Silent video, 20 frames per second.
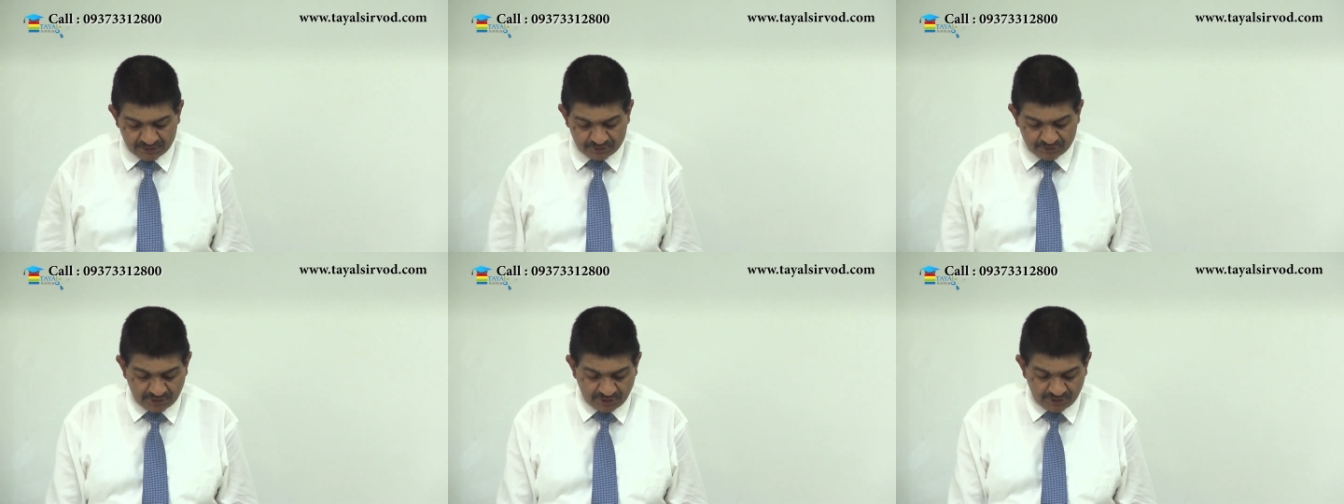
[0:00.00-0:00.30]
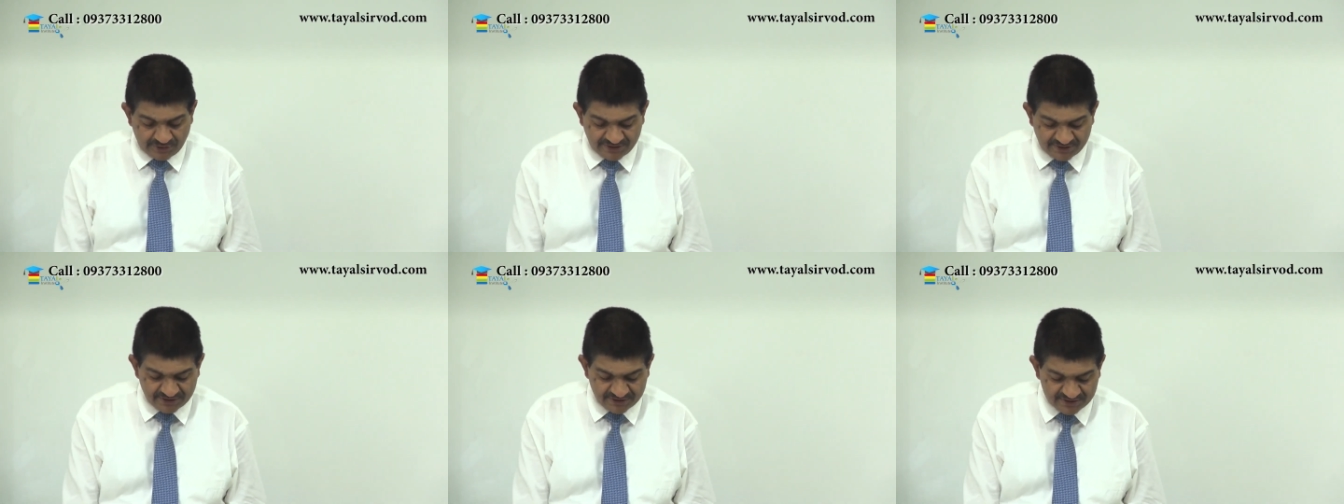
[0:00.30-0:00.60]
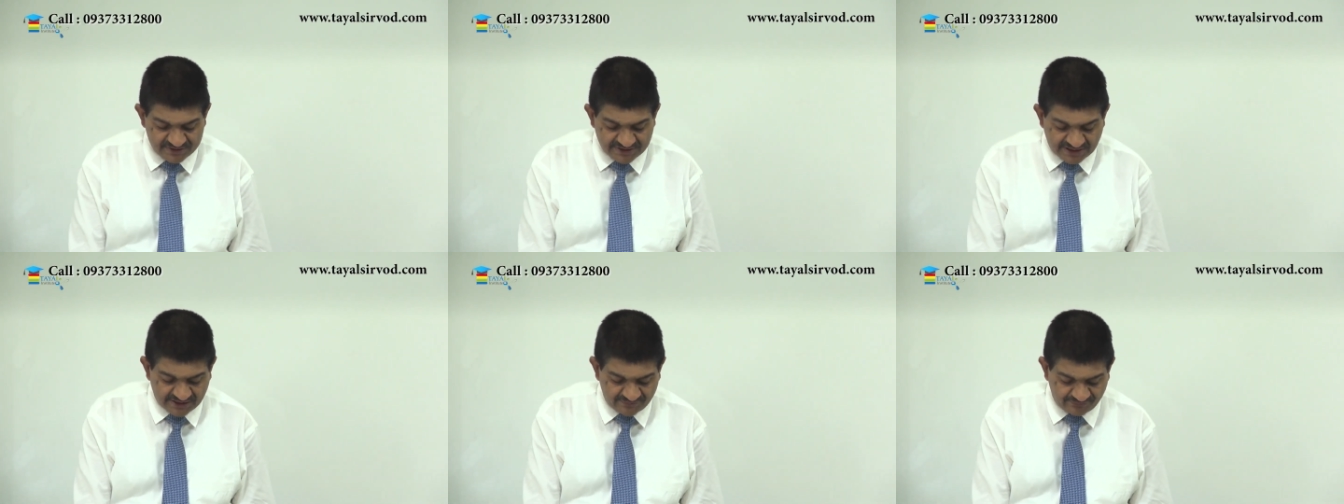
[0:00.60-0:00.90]
So now let
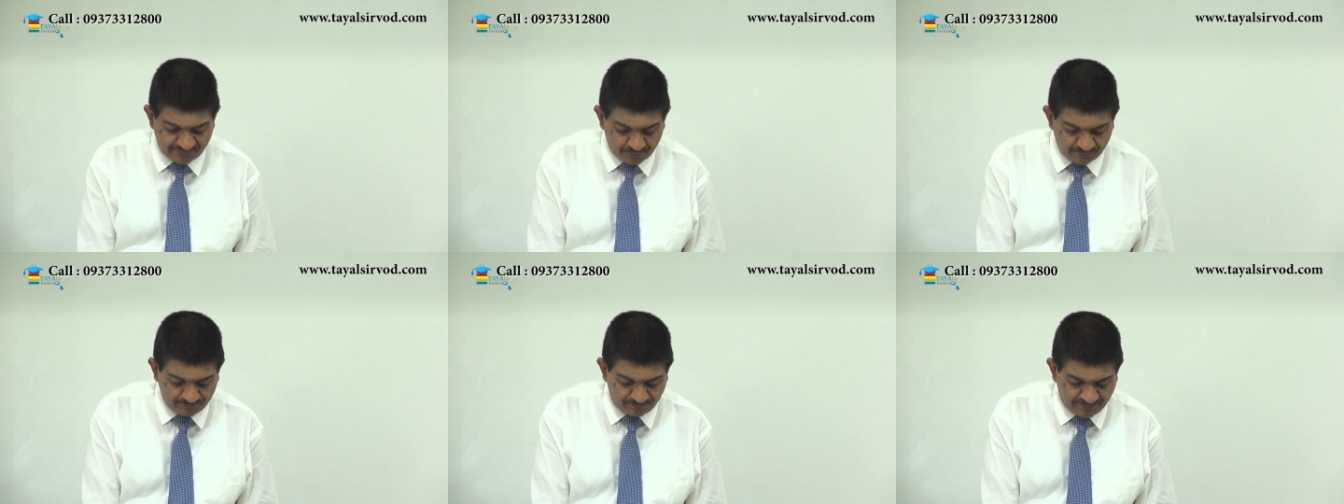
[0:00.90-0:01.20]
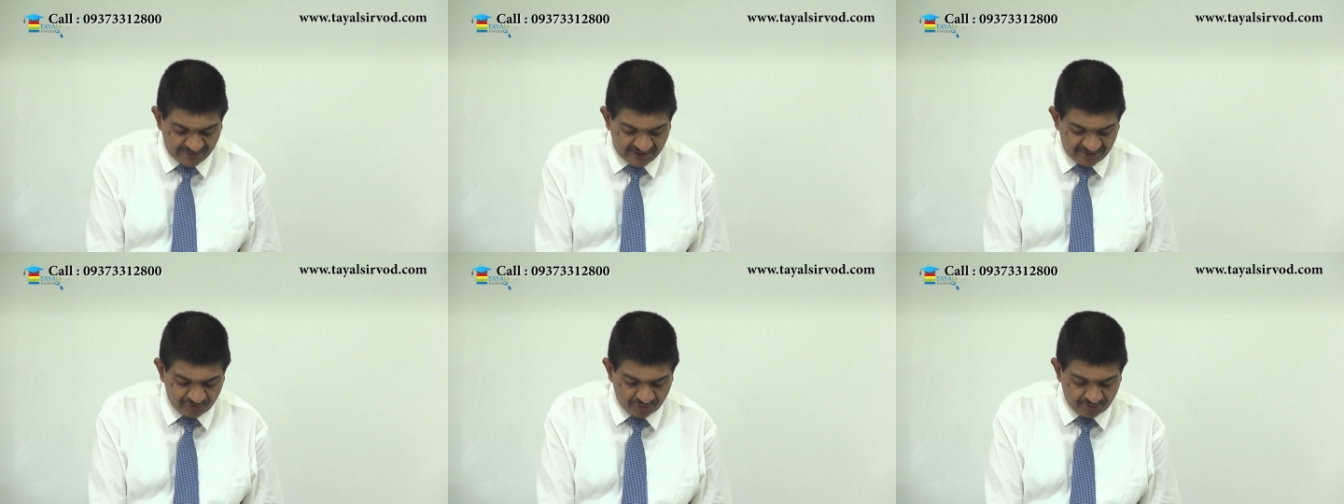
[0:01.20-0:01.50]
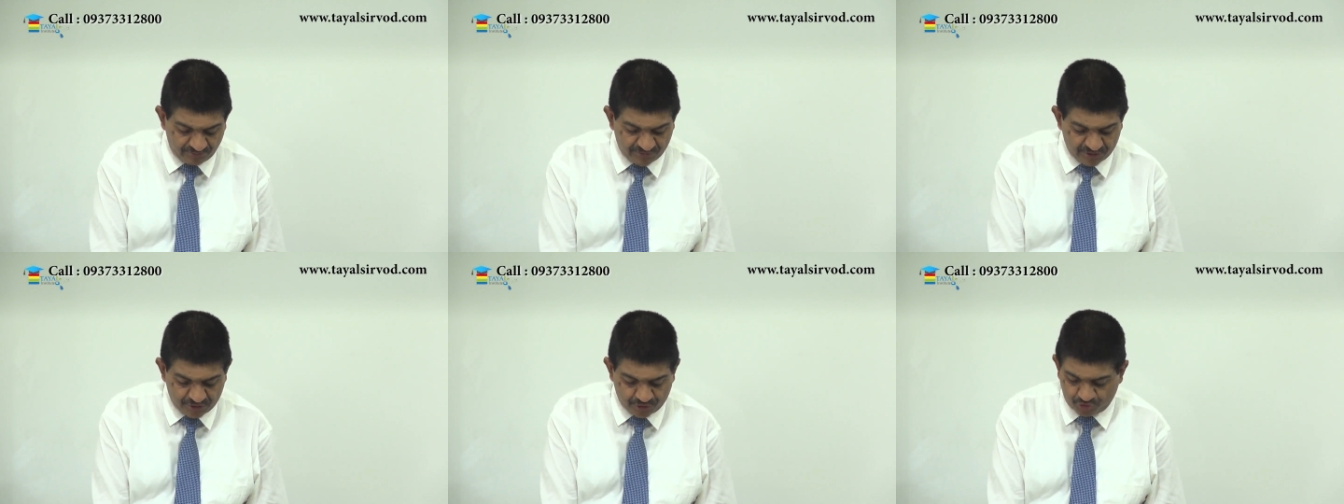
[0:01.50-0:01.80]
us start from page
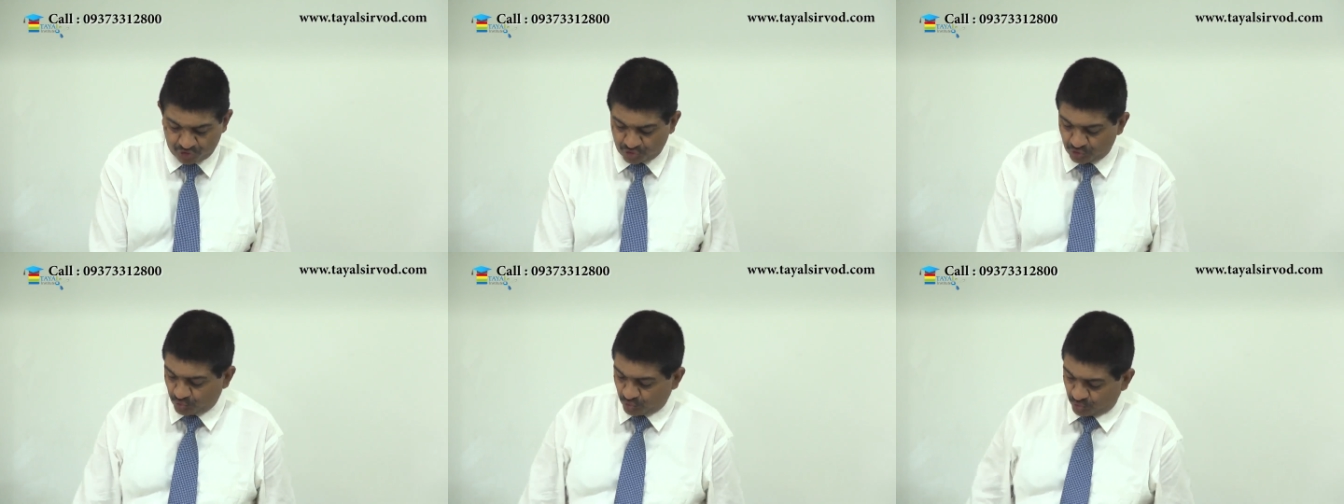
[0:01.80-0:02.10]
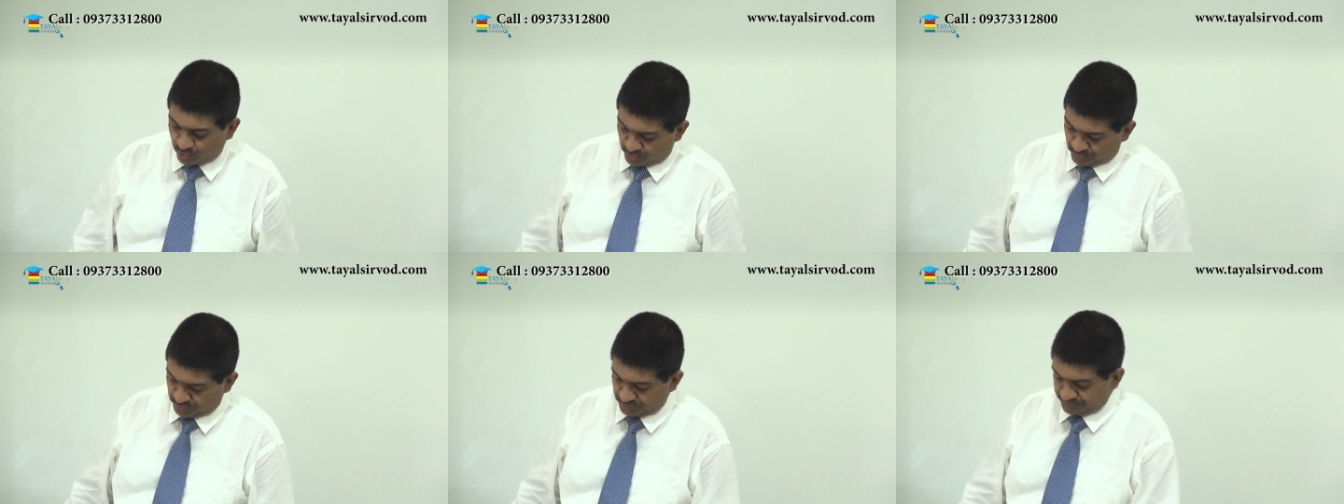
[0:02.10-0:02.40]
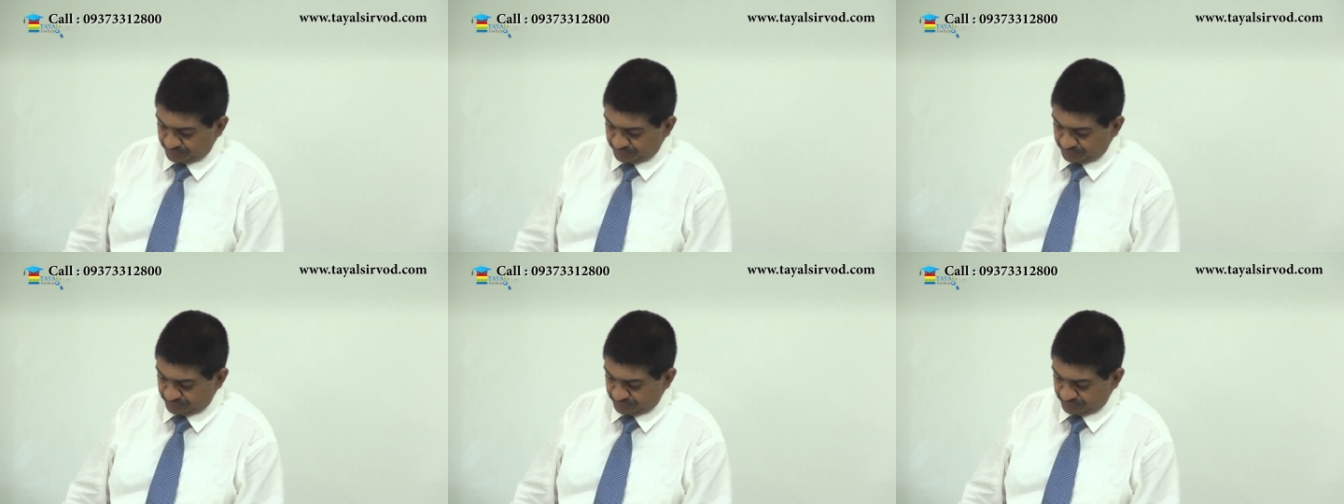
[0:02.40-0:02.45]
number 2.